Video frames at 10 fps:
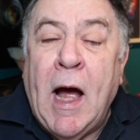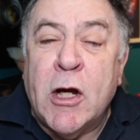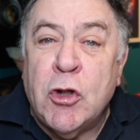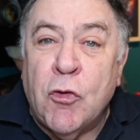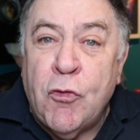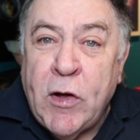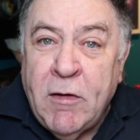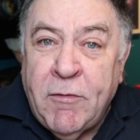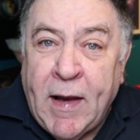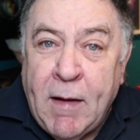I shall see
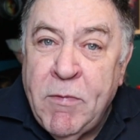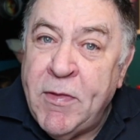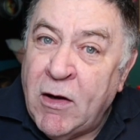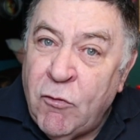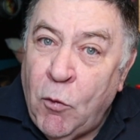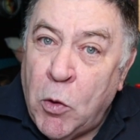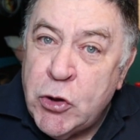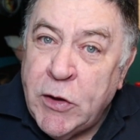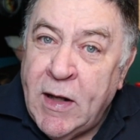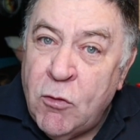you for them. Thanks for
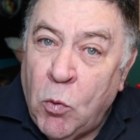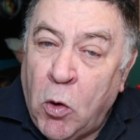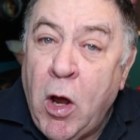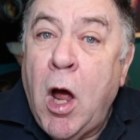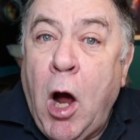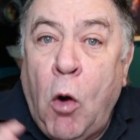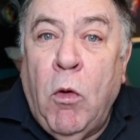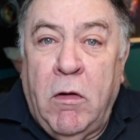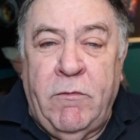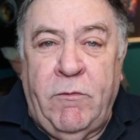watching this one.
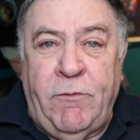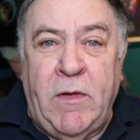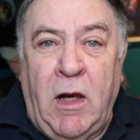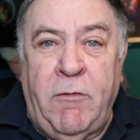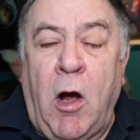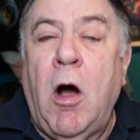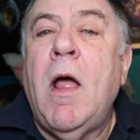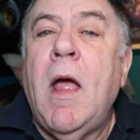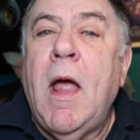Oh, nearly forgot.